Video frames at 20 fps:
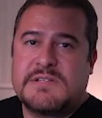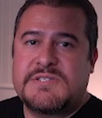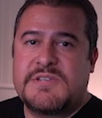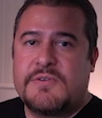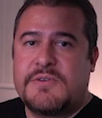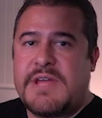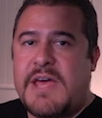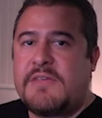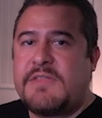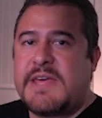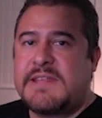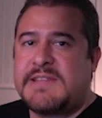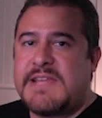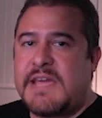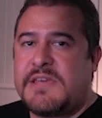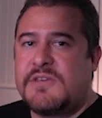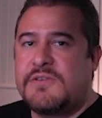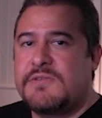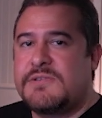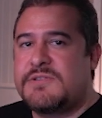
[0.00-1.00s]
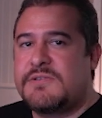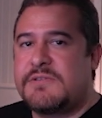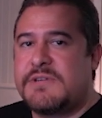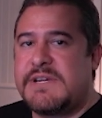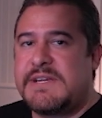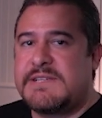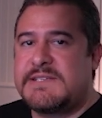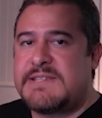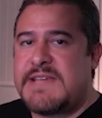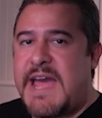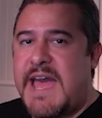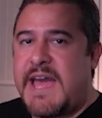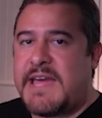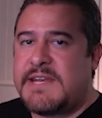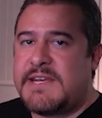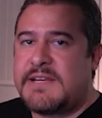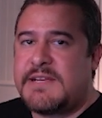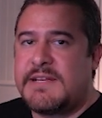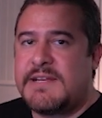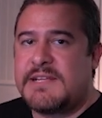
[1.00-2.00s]
So now that that user is
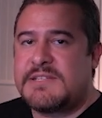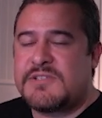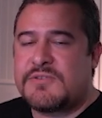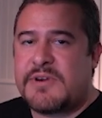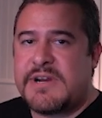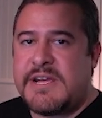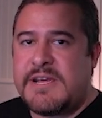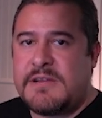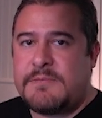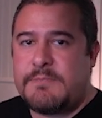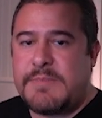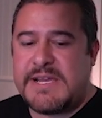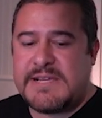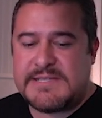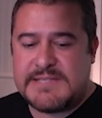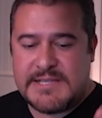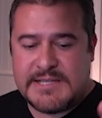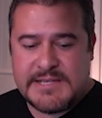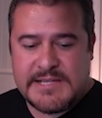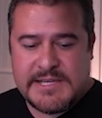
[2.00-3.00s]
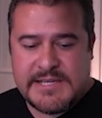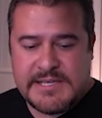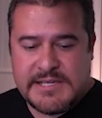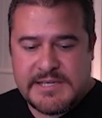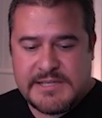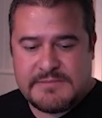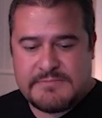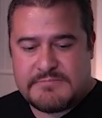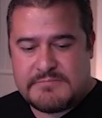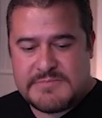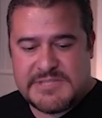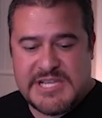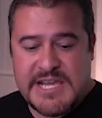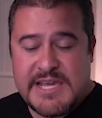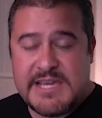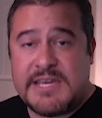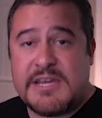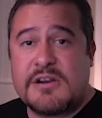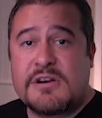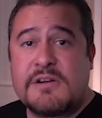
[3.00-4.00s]
added, let's go ahead and basically
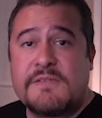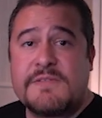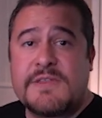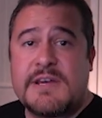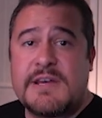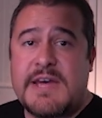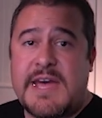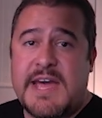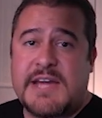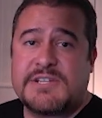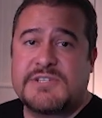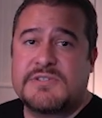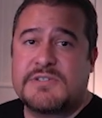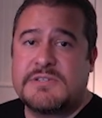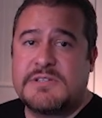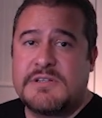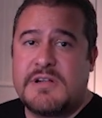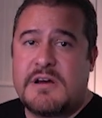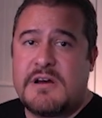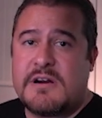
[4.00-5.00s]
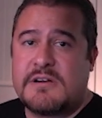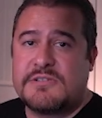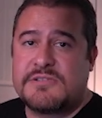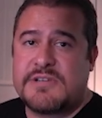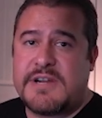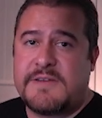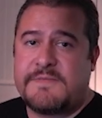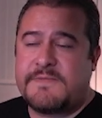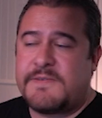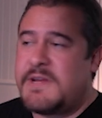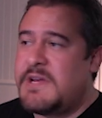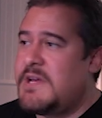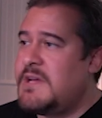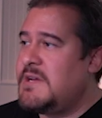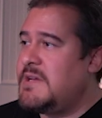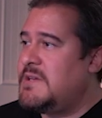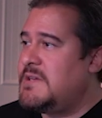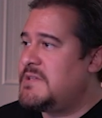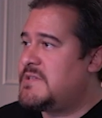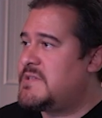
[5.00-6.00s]
take care of the actual hard drive.
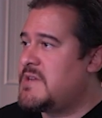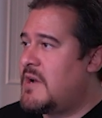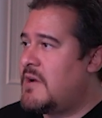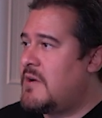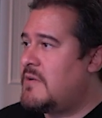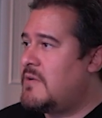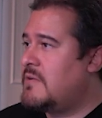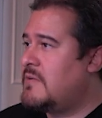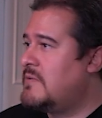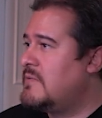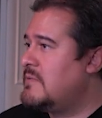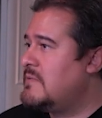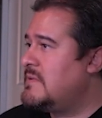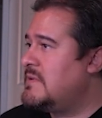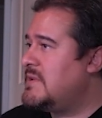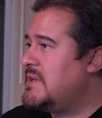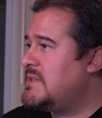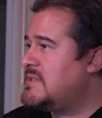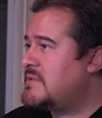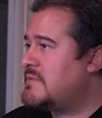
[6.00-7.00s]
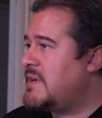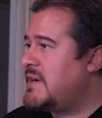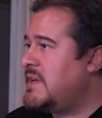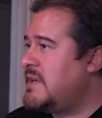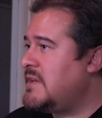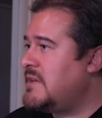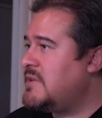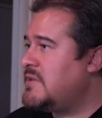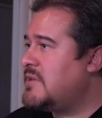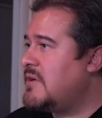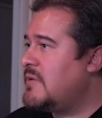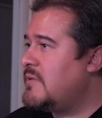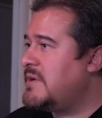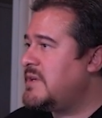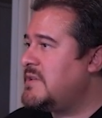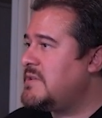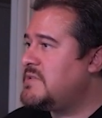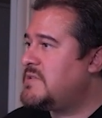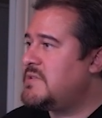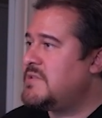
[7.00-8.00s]
So let's go ahead and go
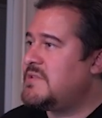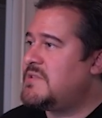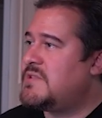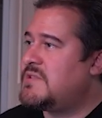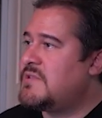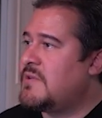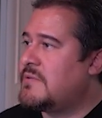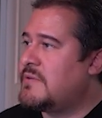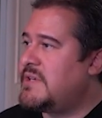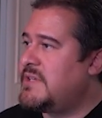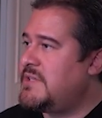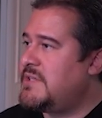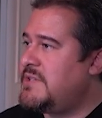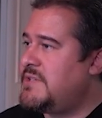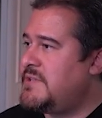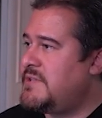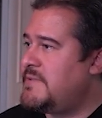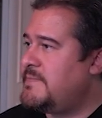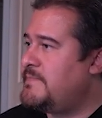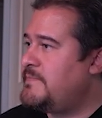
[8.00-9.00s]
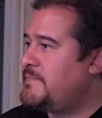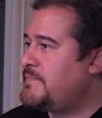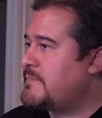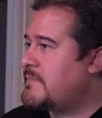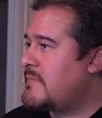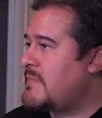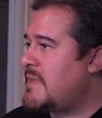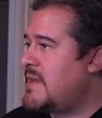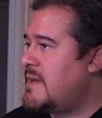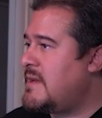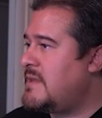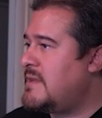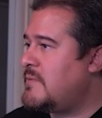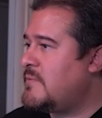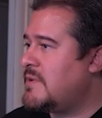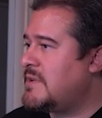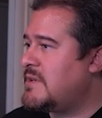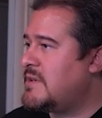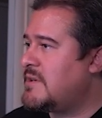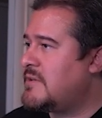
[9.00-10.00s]
into storage and then
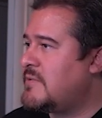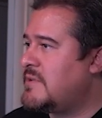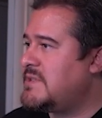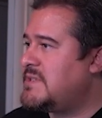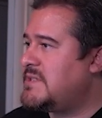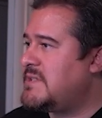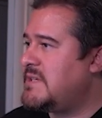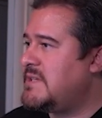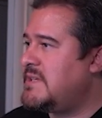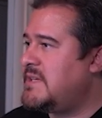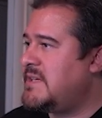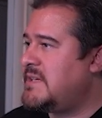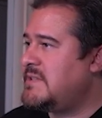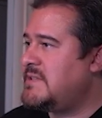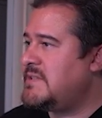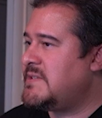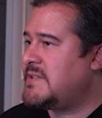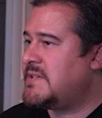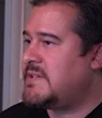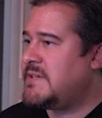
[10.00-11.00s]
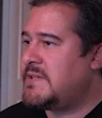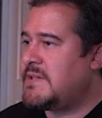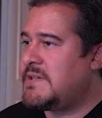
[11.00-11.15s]
we're going to go into disk